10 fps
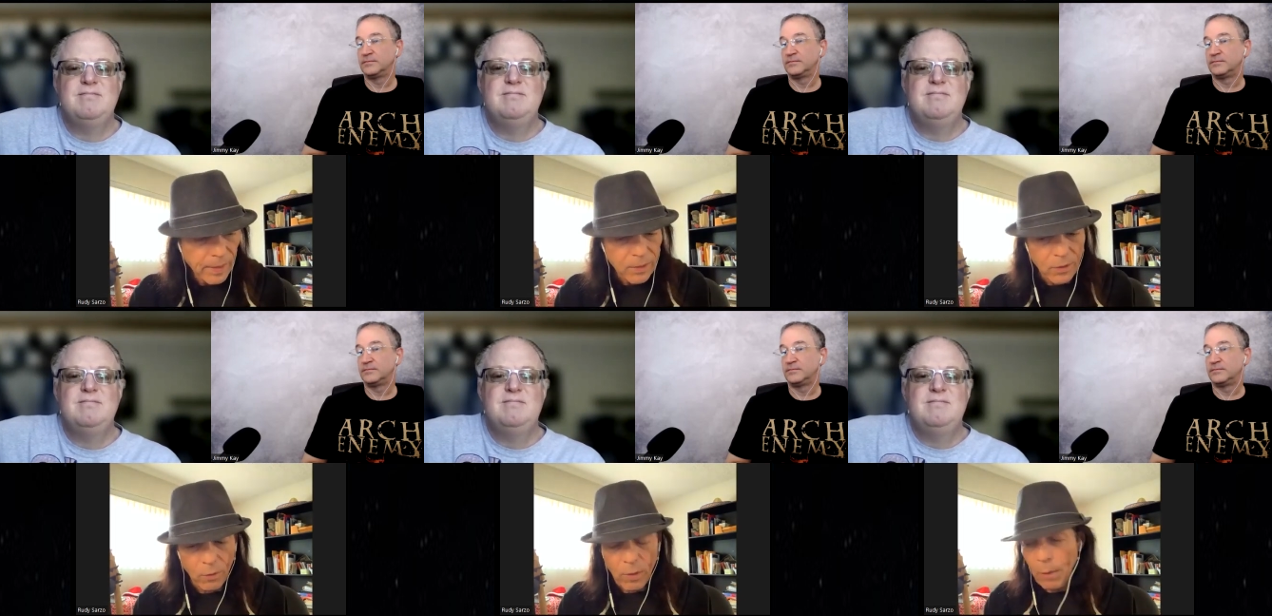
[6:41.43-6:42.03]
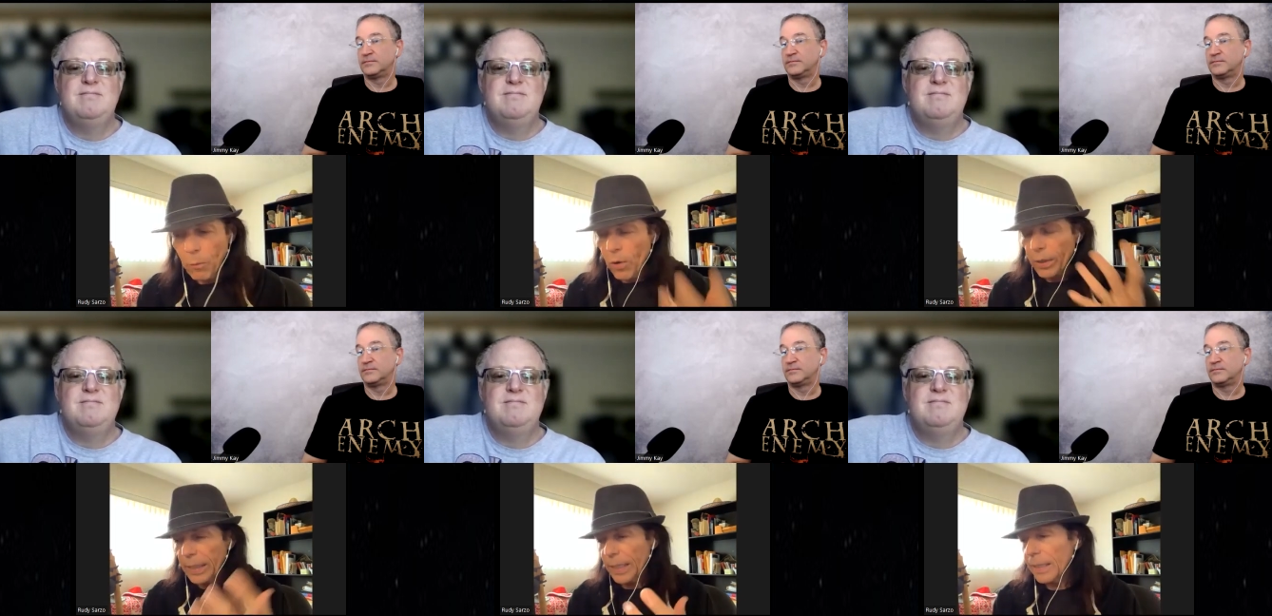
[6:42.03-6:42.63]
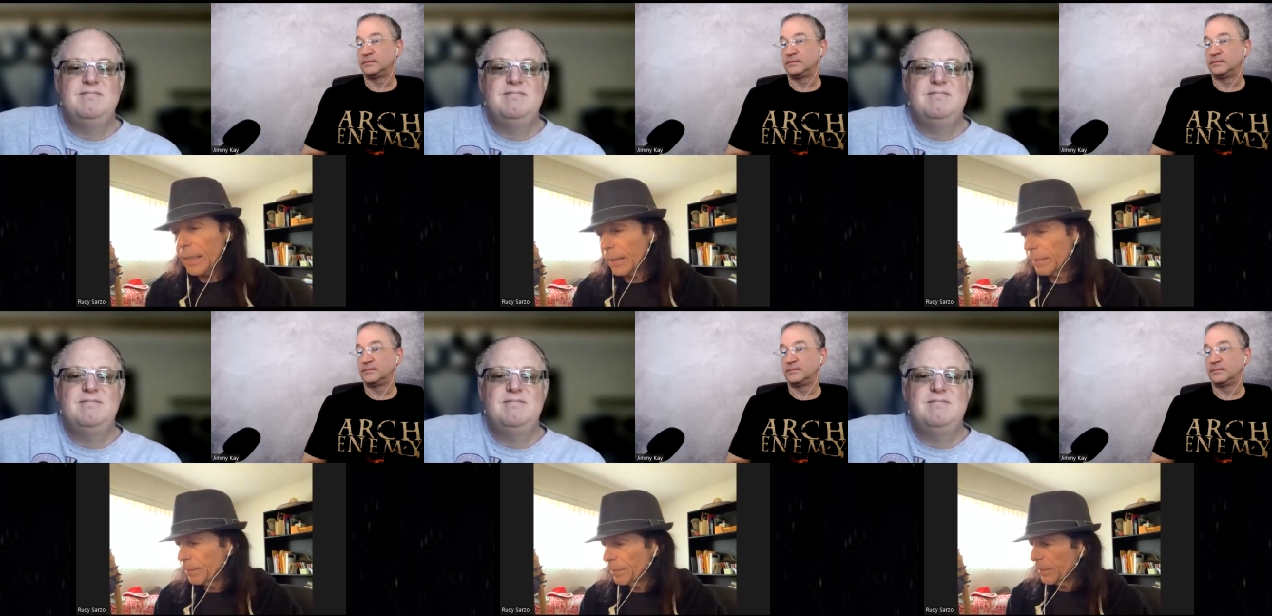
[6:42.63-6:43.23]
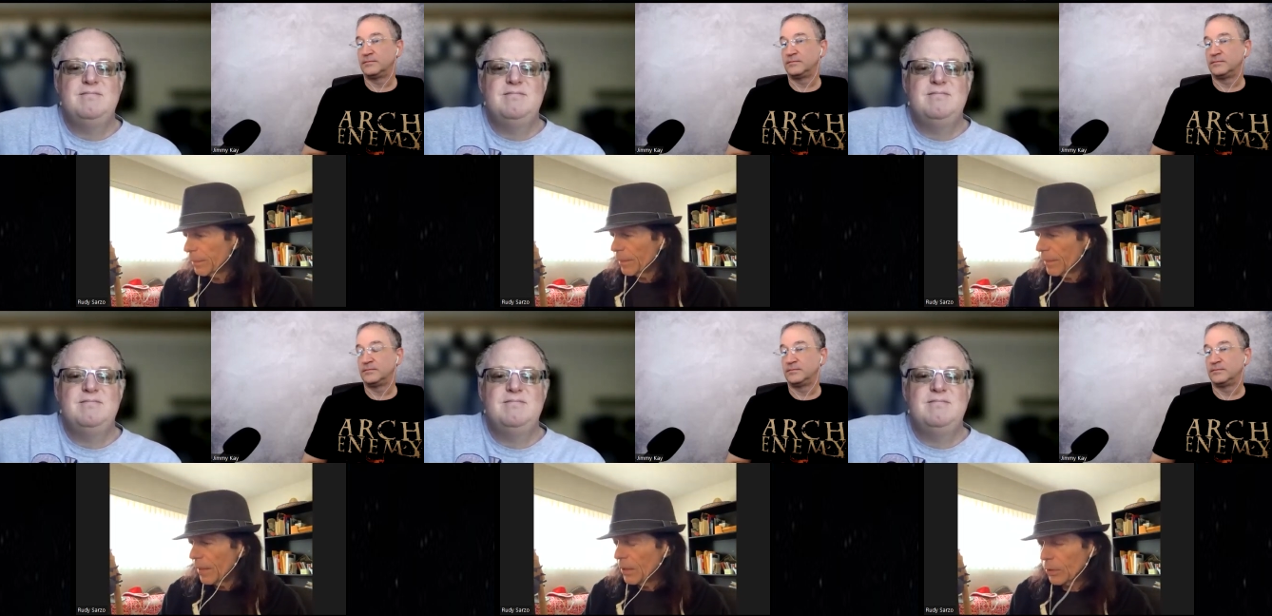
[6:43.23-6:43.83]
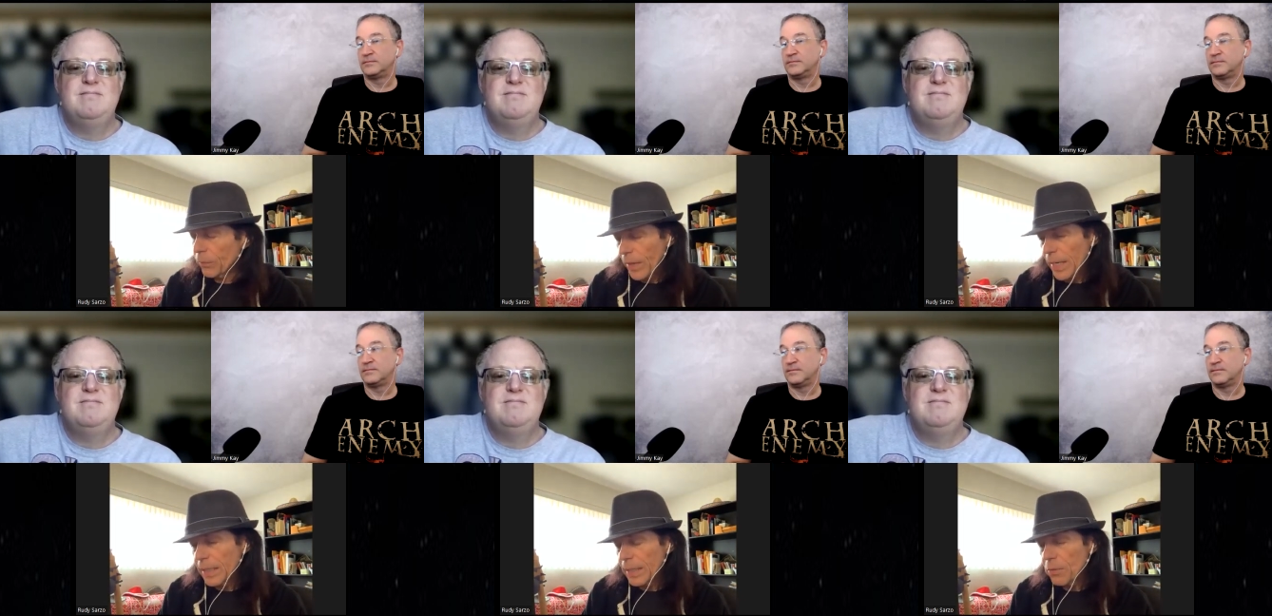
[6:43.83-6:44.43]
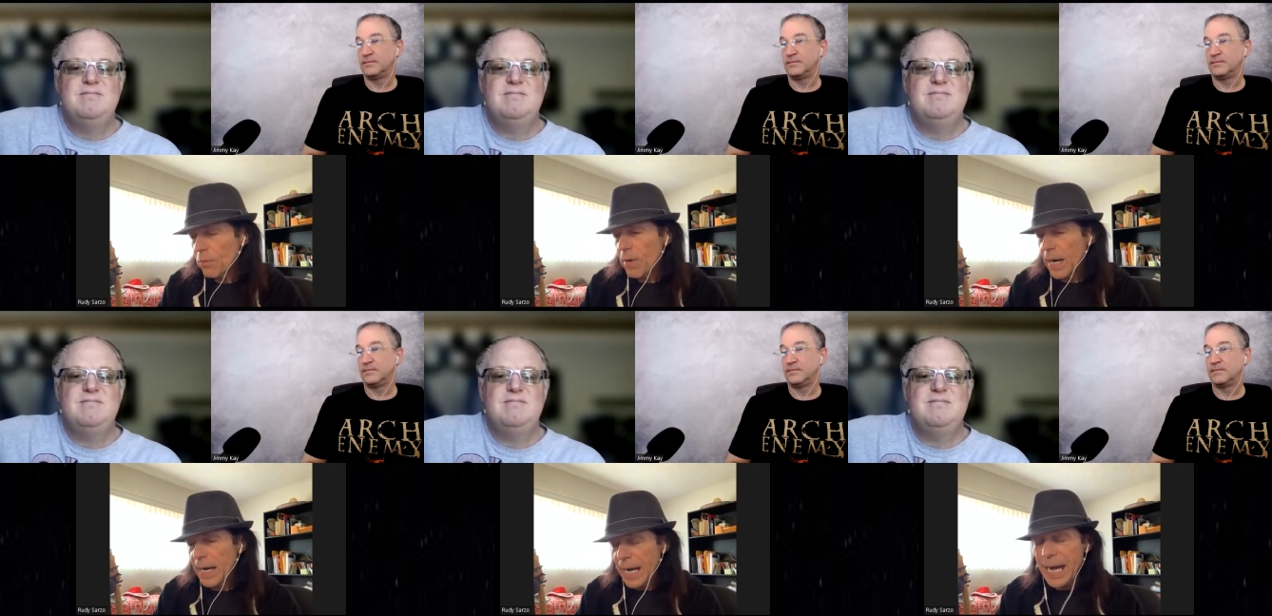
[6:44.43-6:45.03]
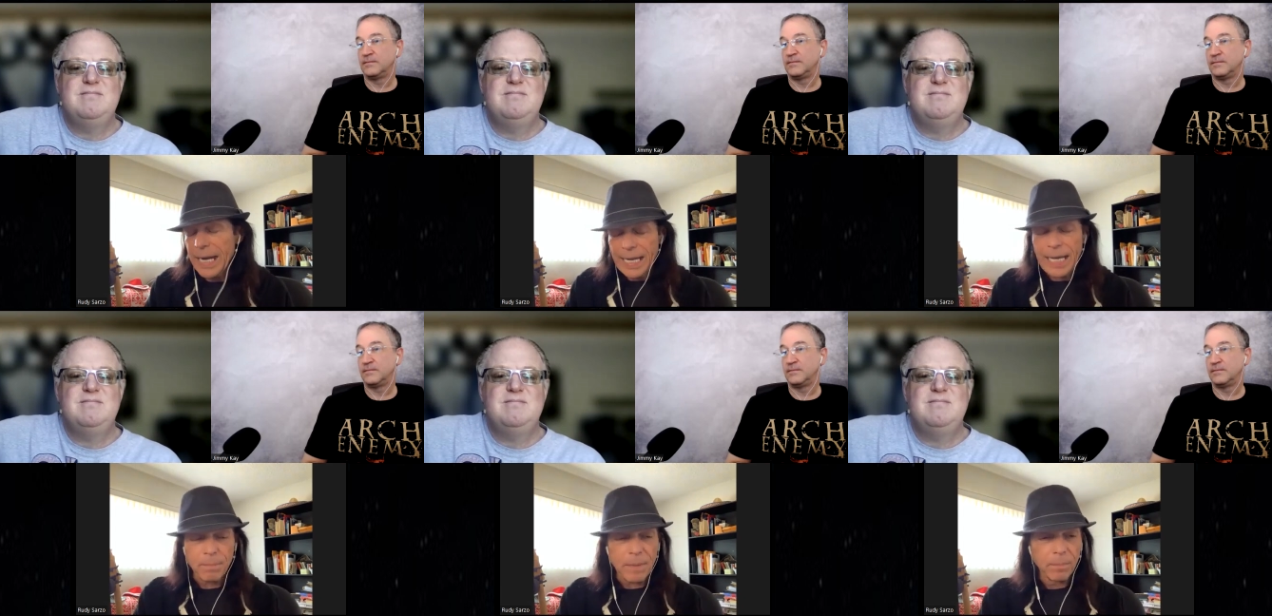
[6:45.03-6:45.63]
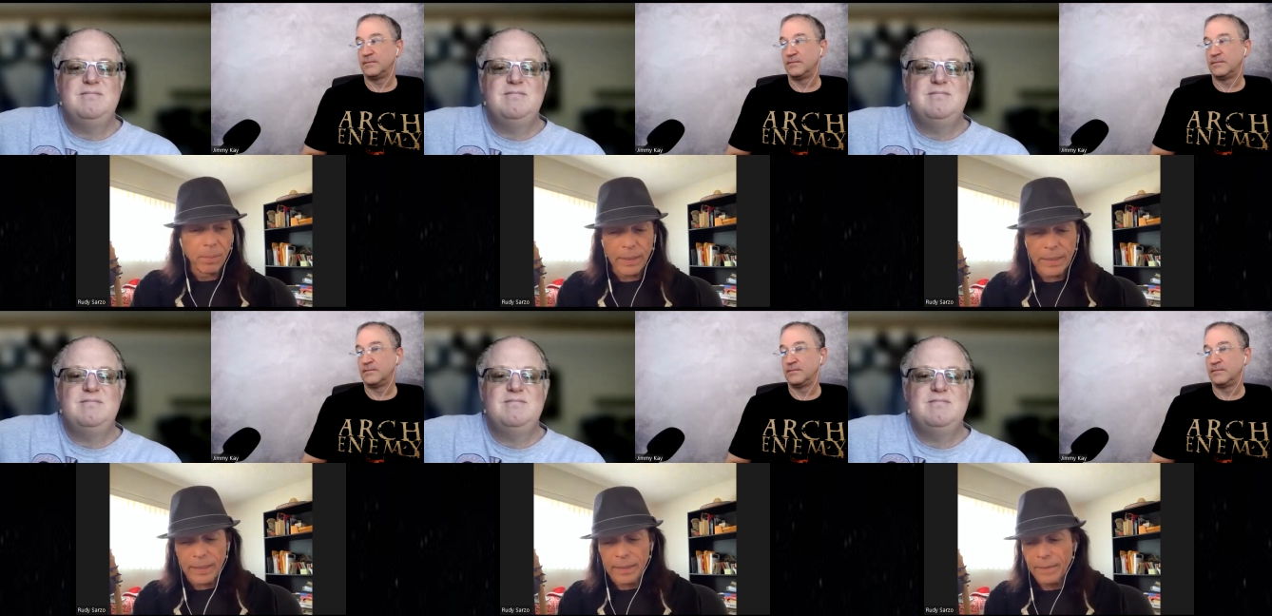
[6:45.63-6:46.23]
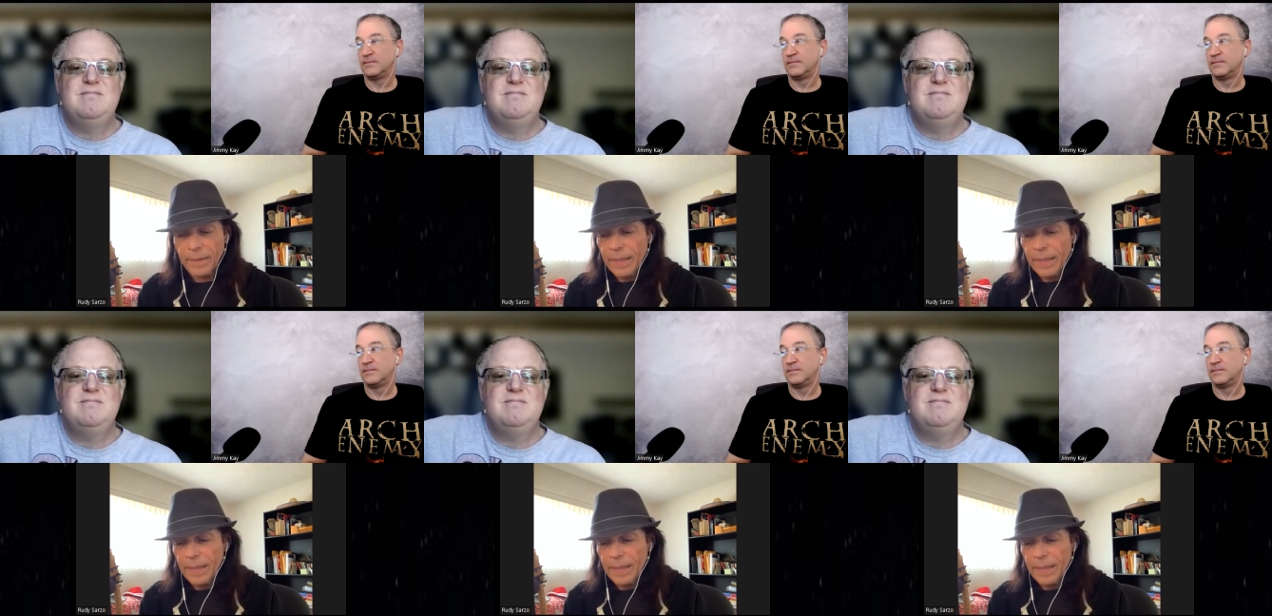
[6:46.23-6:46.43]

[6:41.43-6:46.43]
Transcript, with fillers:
Speaker 1: You know, I walk in and there's Frankie, who I had been playing